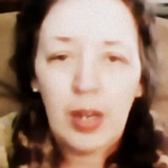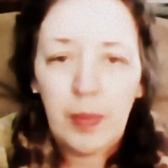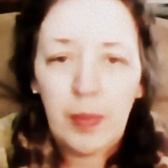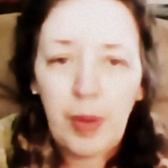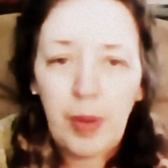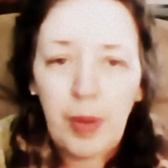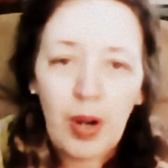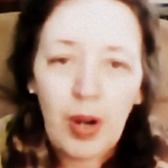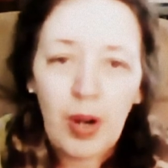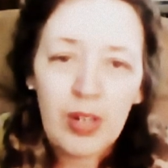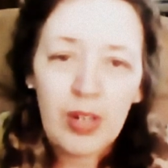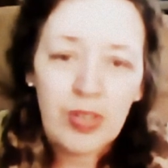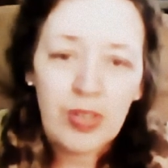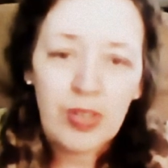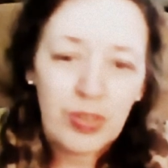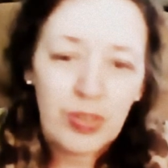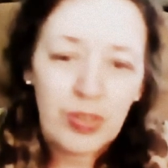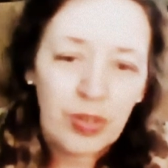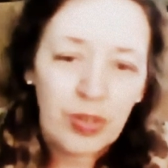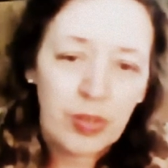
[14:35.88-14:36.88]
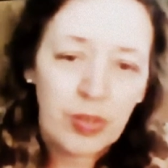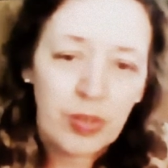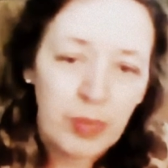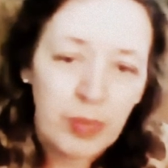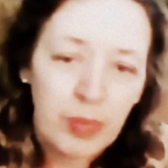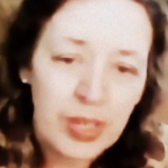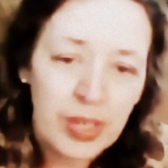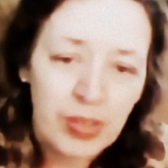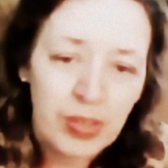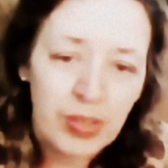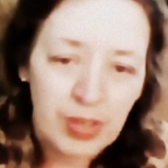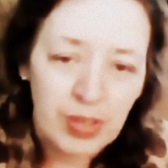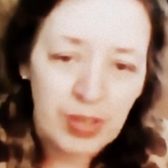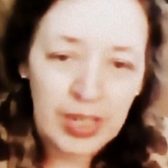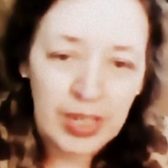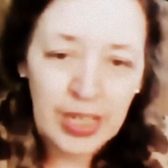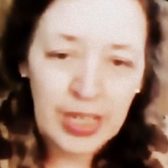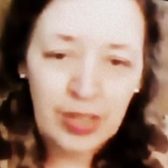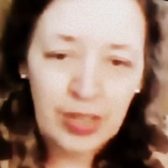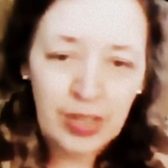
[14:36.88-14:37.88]
parked a certain way so that
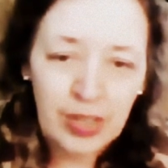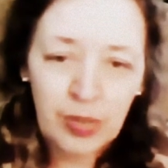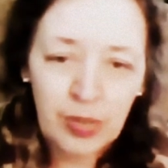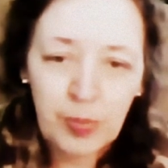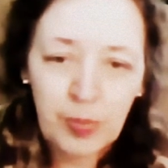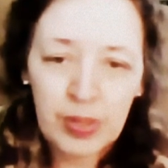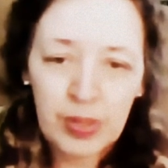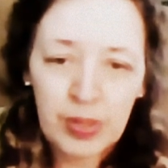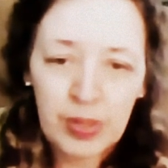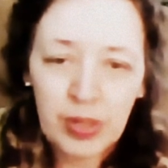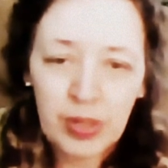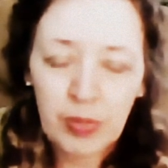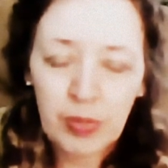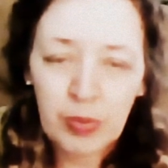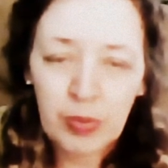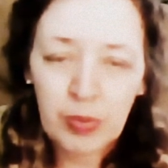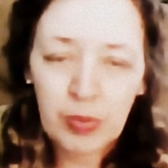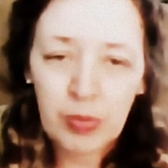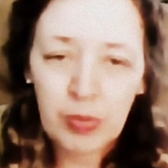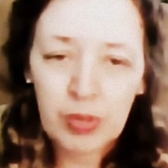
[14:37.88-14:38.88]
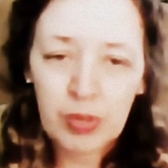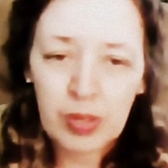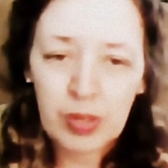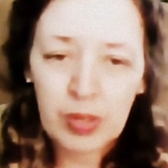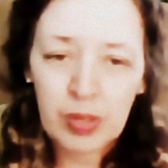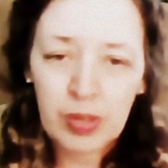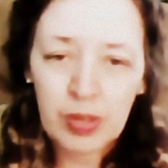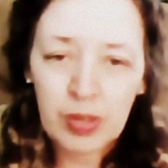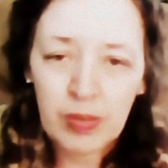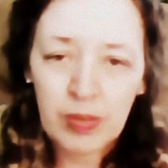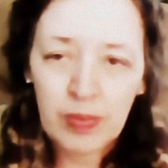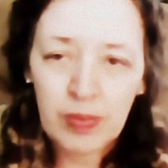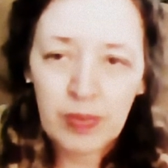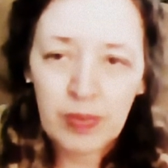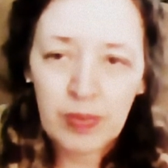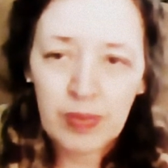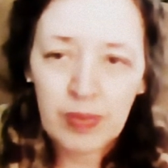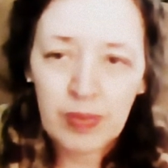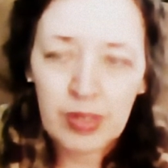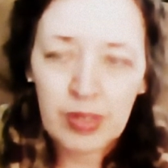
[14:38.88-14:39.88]
I can loop it through
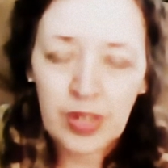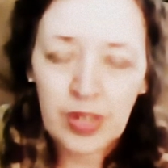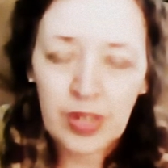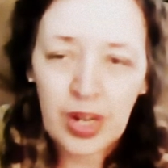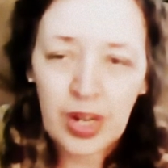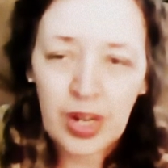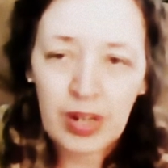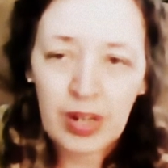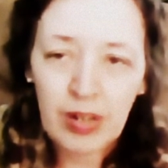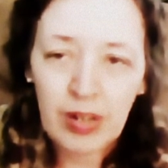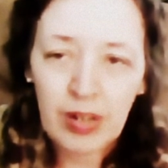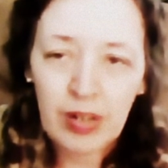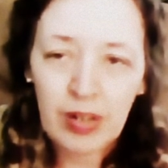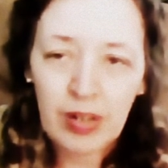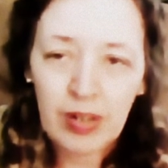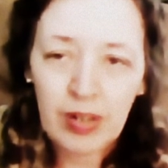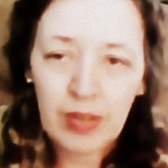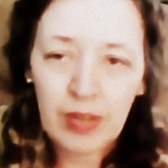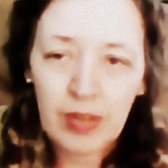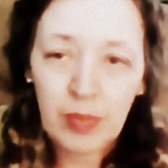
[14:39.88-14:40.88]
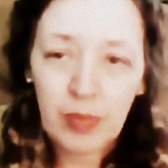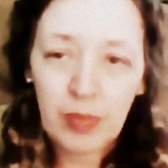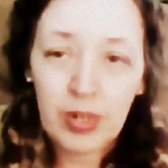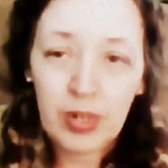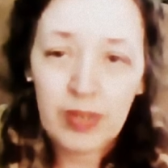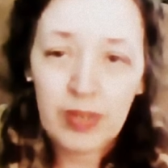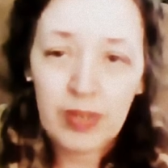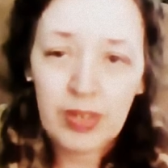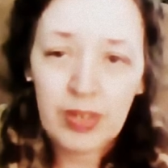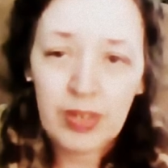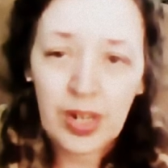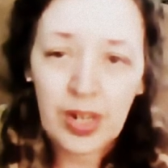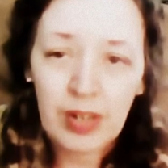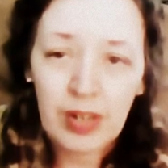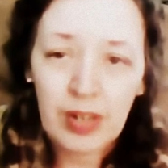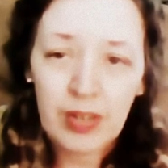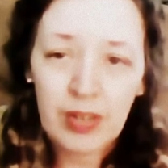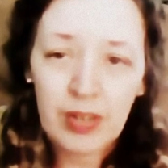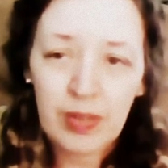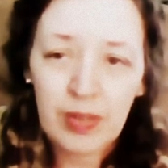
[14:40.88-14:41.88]
the tire, one of the
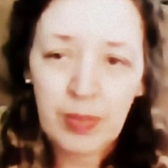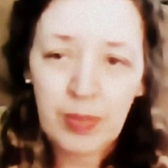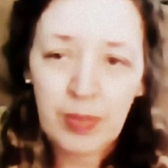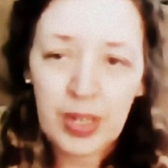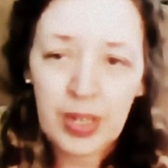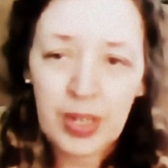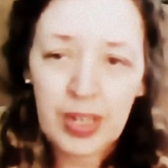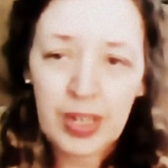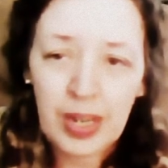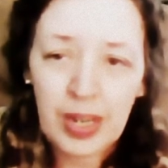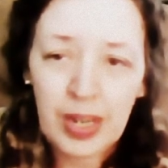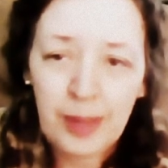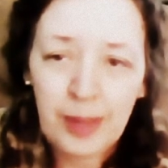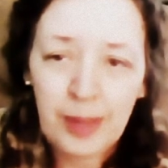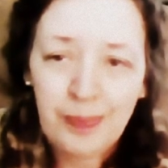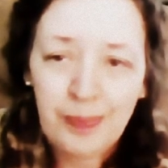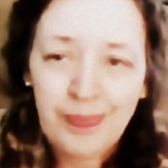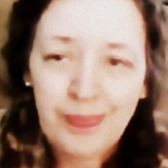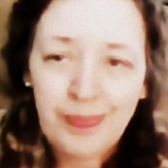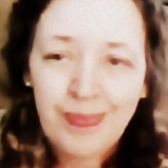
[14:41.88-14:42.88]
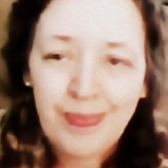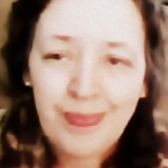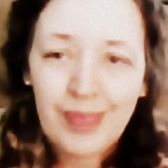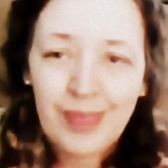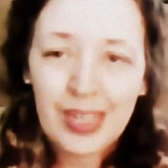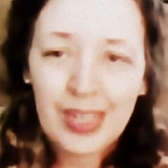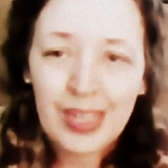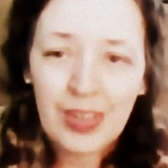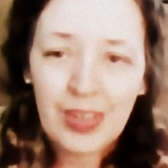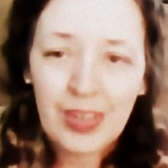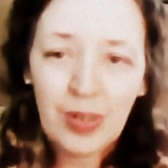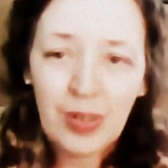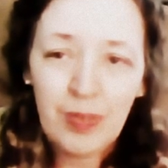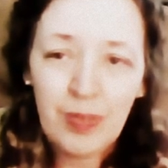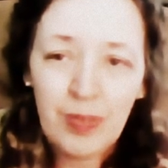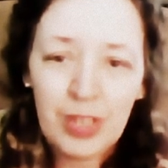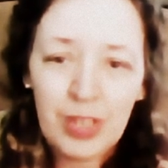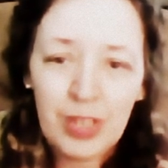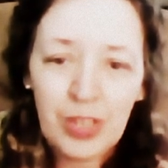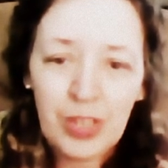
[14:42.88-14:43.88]
tires of the pedicab. So
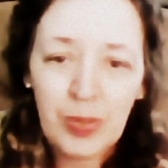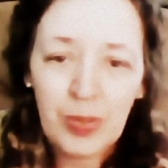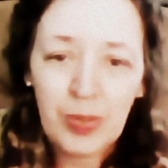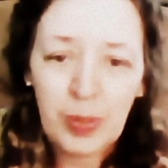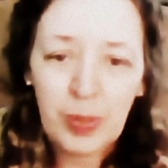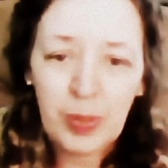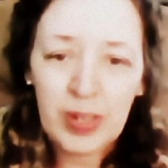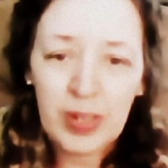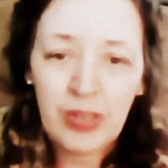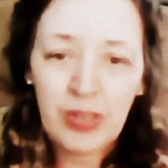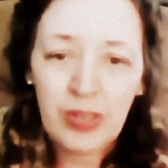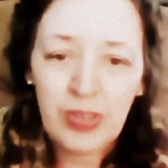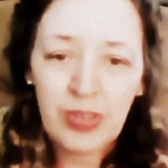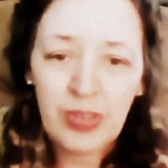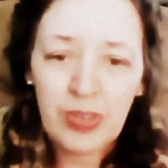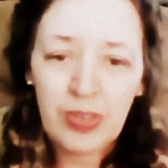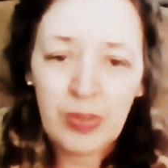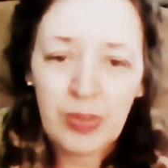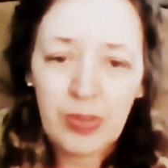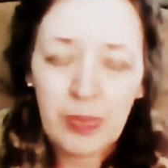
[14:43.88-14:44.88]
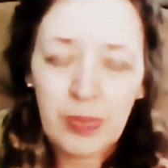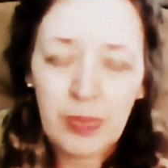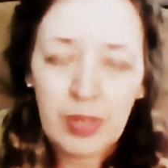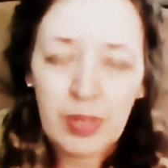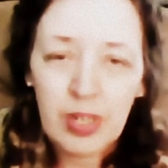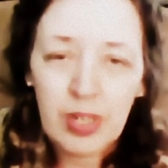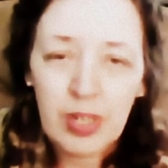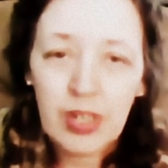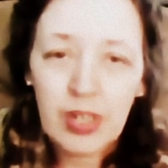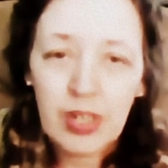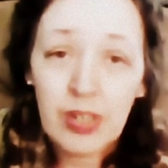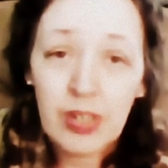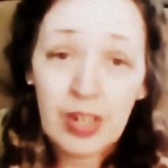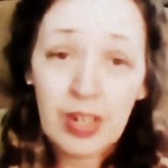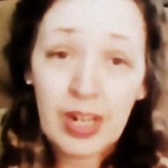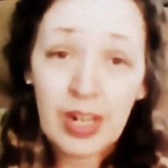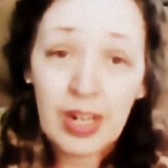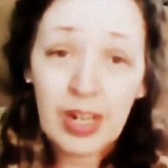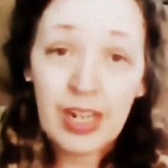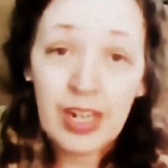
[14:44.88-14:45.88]
hopefully this will be a better system. So
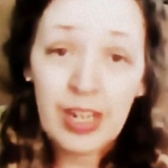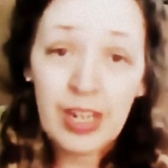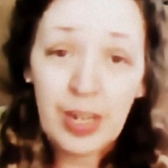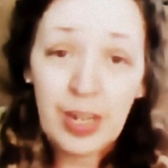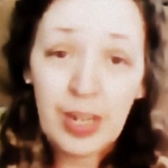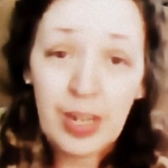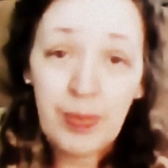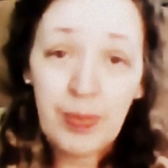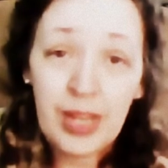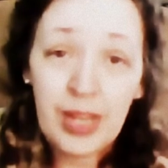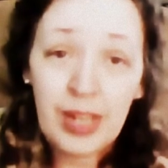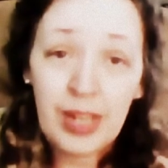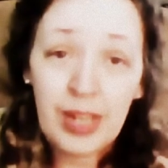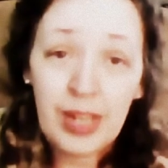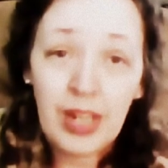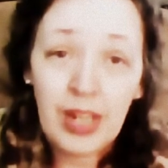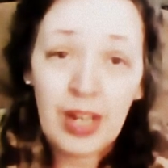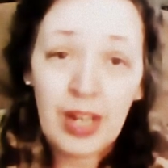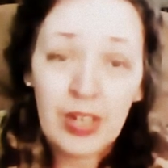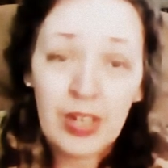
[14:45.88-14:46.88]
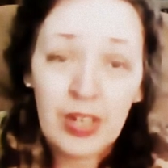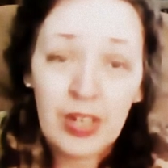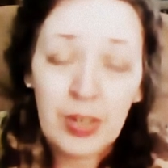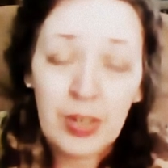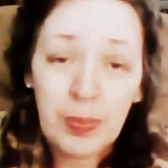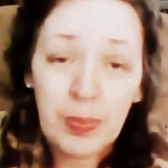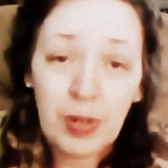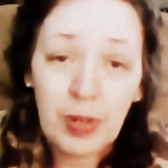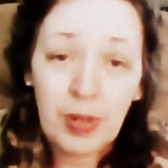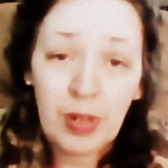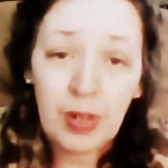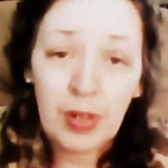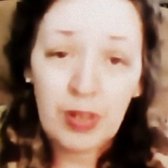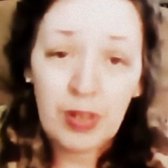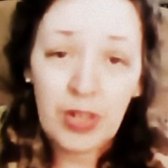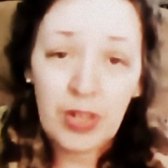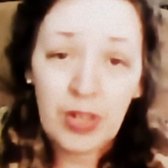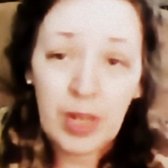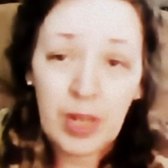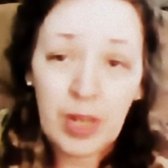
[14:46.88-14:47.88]
then I can keep that locked up all the
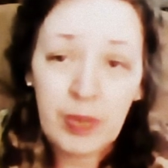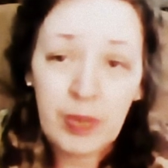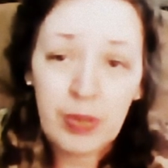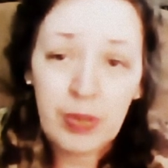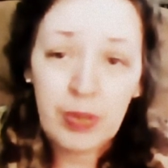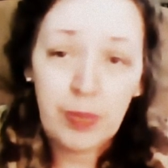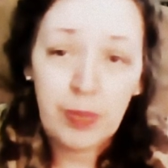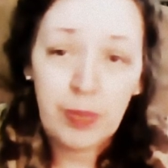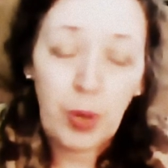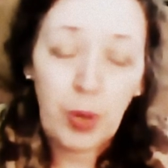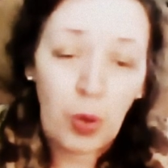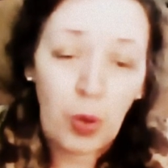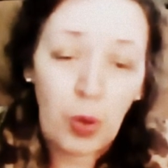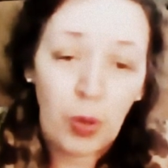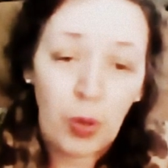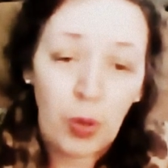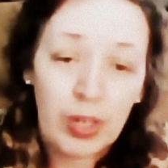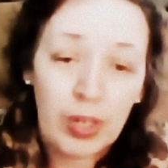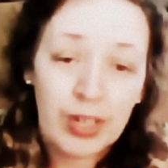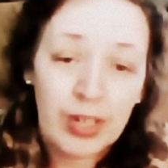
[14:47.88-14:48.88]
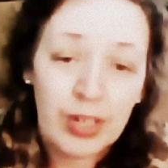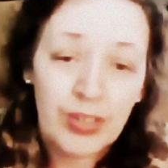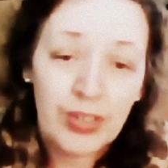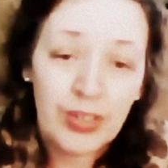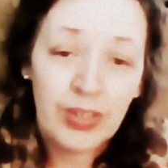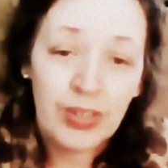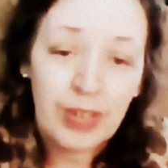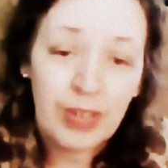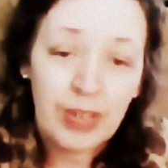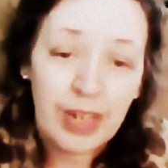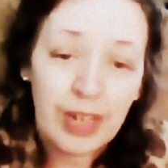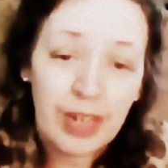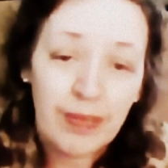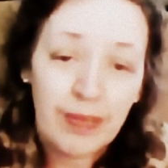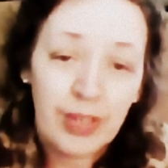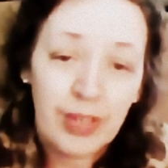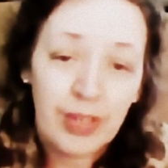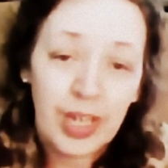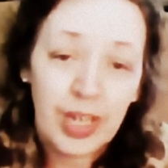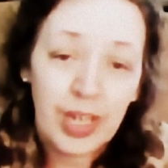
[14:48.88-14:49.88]
time to the pole, and I'll still have
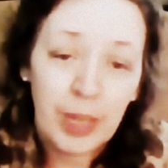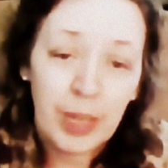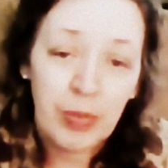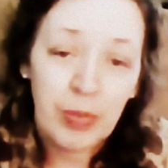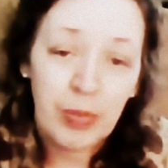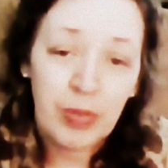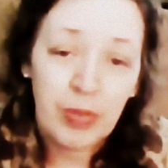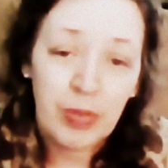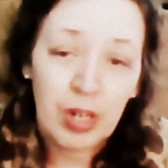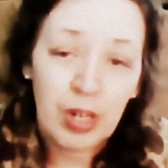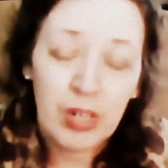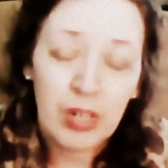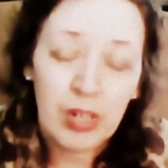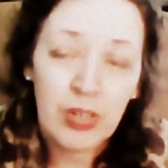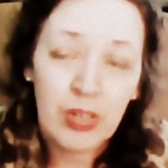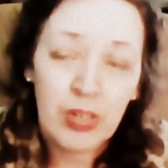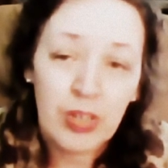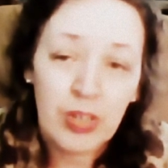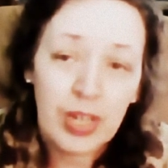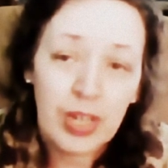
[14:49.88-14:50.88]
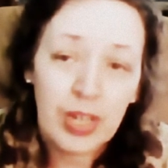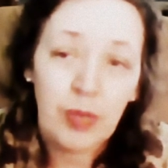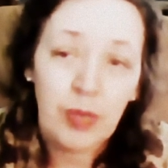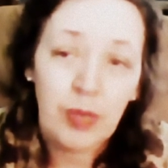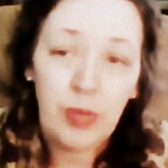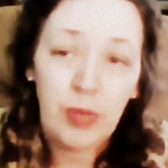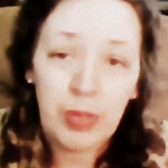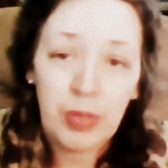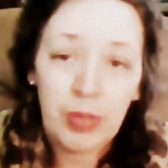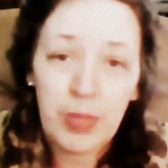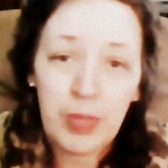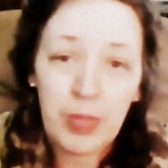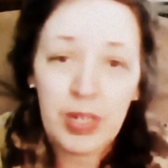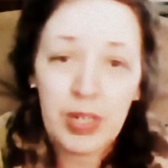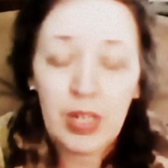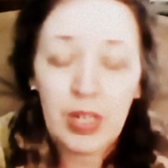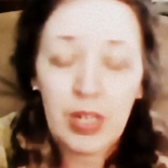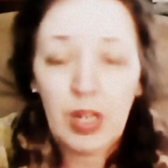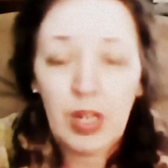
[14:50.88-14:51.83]
a cable lock to take with me